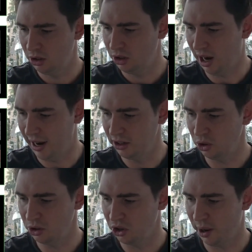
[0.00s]
Titans
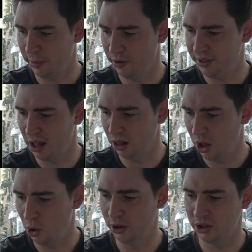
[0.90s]
also coming off their
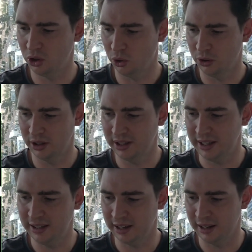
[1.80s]
lowest score of the
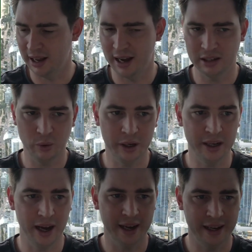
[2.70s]
season last week
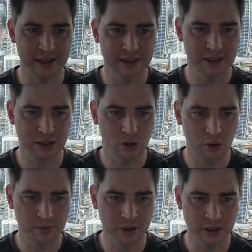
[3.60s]
against the
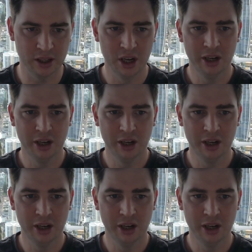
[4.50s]
Dolphins.